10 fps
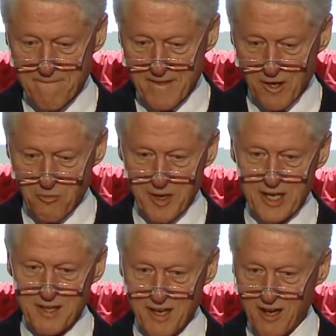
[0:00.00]
obey
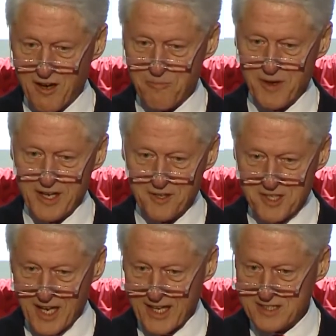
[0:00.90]
the law, pay your
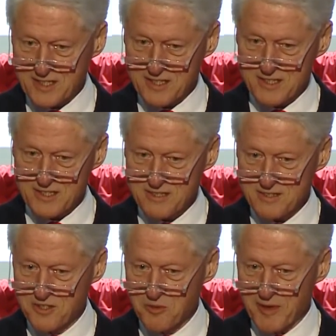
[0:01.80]
taxes,
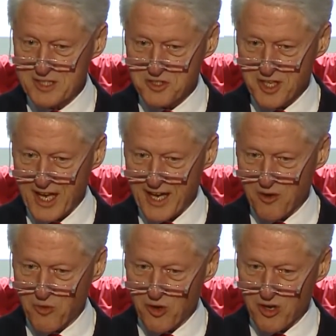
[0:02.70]
do the best you can at
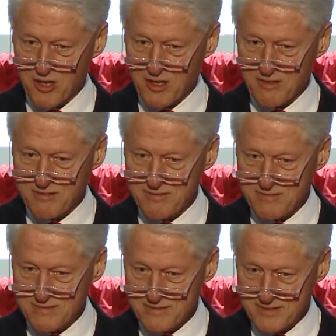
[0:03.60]
work,
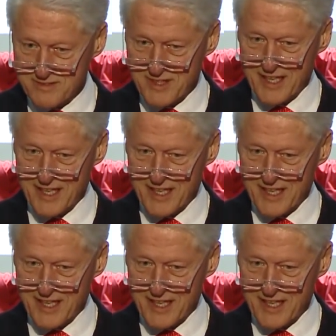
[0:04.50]
in